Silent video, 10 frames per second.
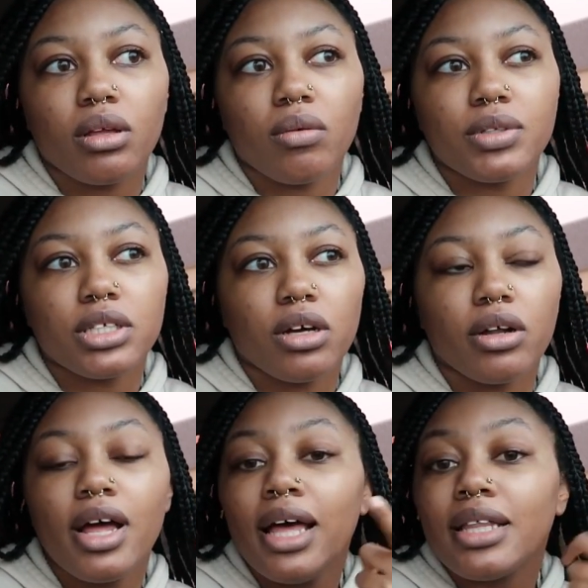what's it called,
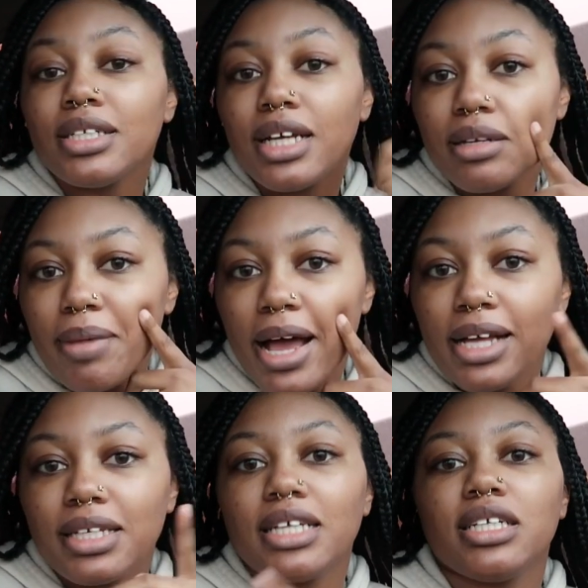the jelly
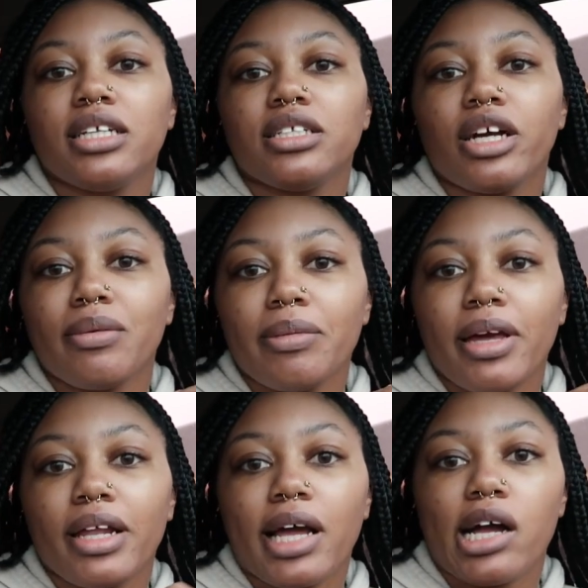mask, and she did the
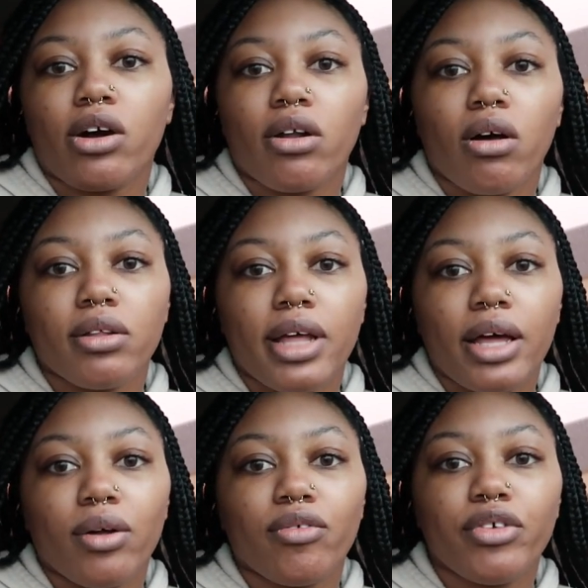dermaplaning. Like, I caught all of
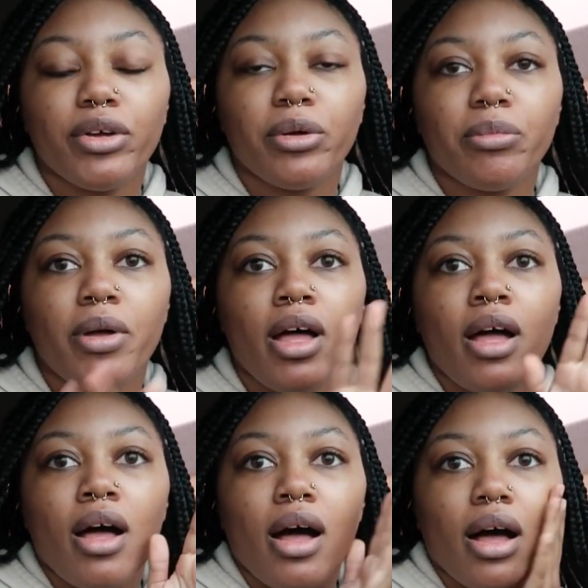that on film.
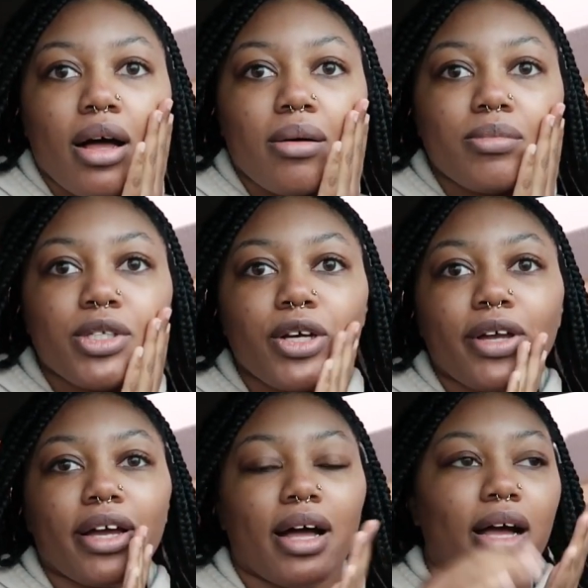So
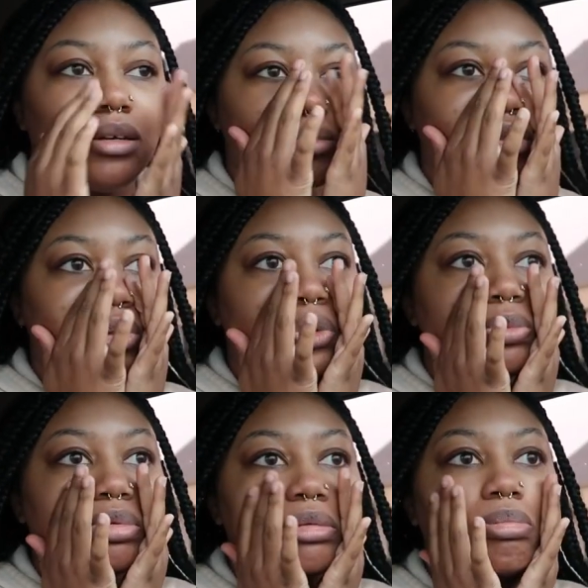yeah, I am
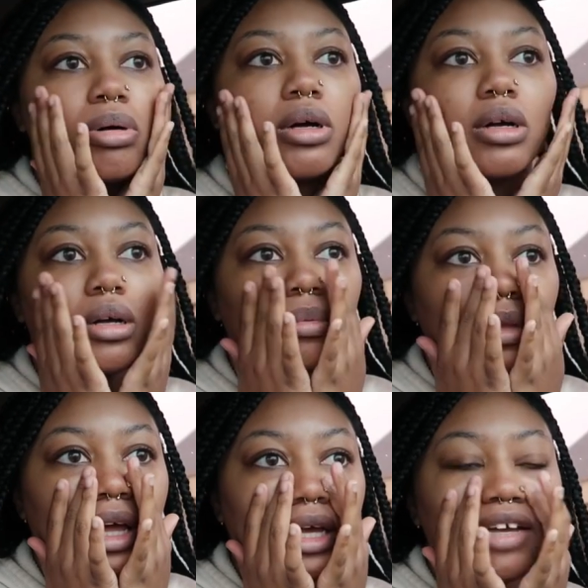super pumped.
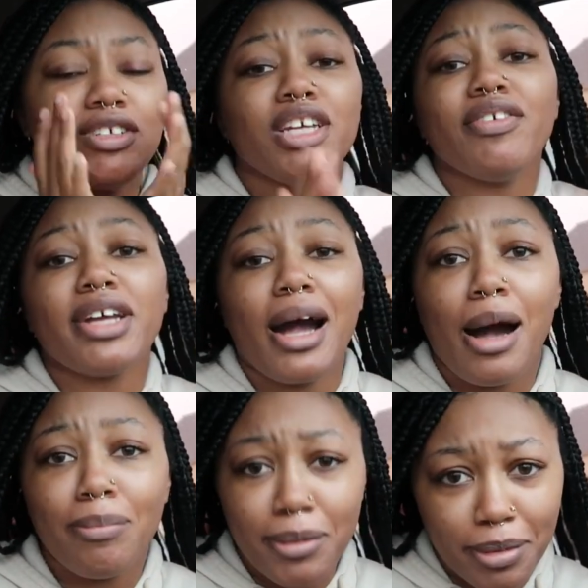Like, if she even
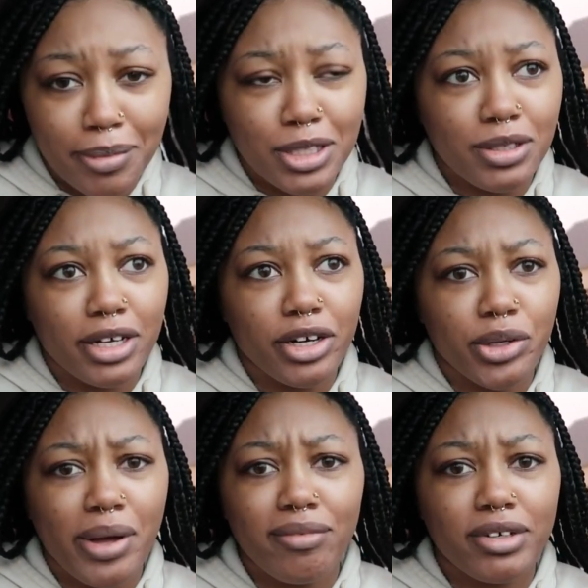complimented me, she's like, girl,
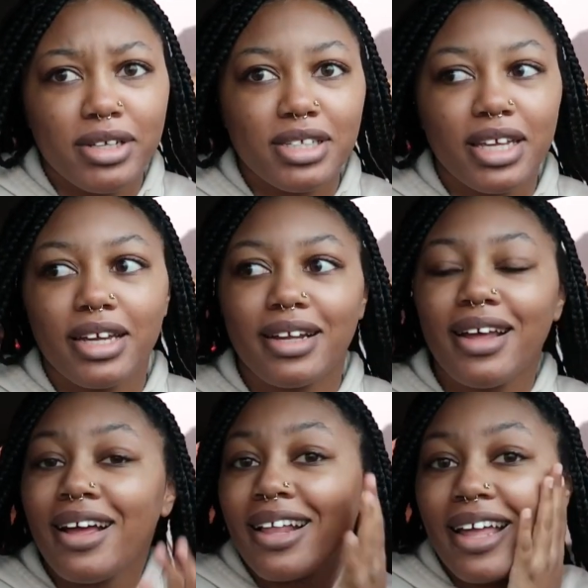you have good skin.
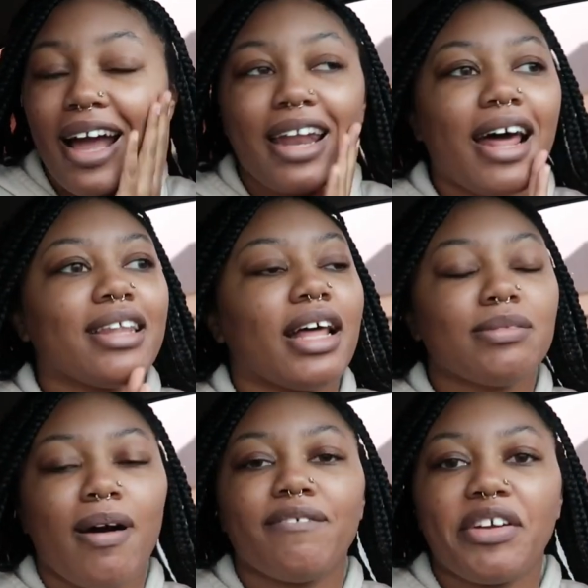Like, I know
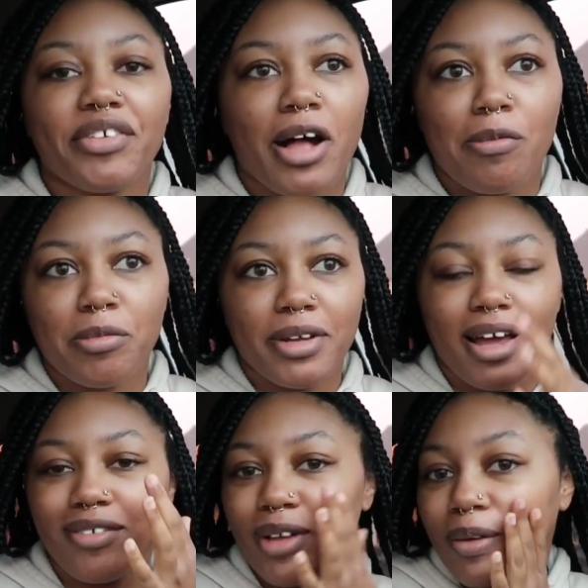that's my favorite compliment
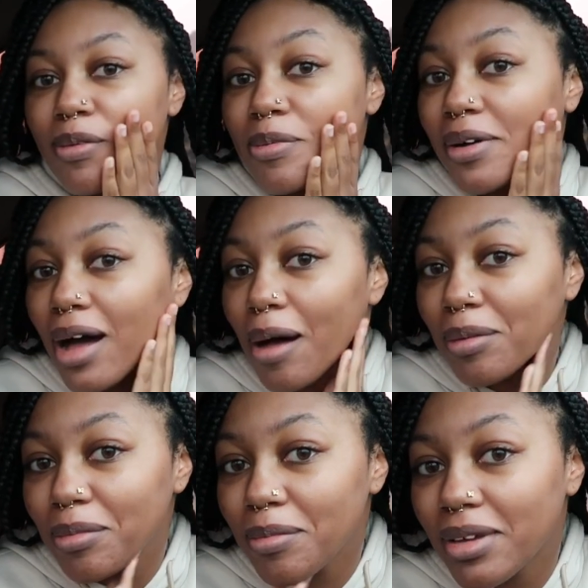ever. Like, when people
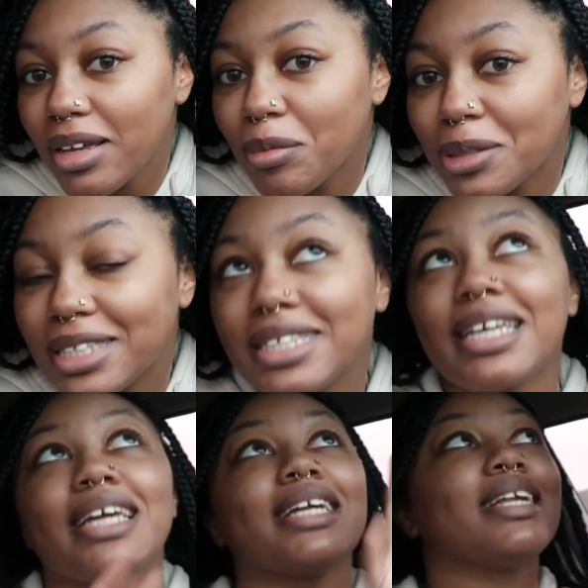compliment me on my
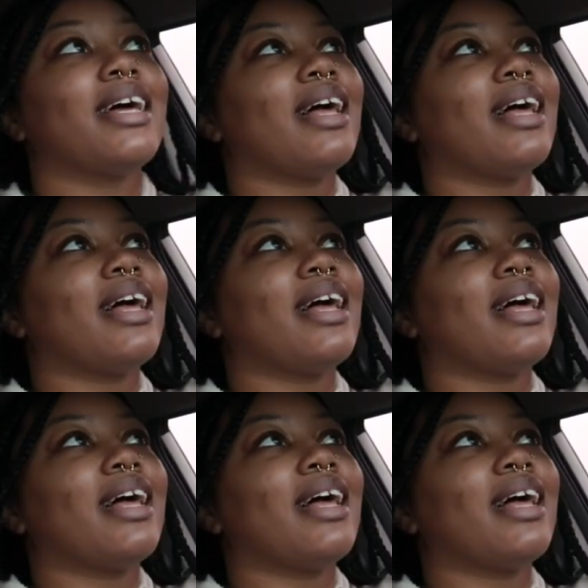skin,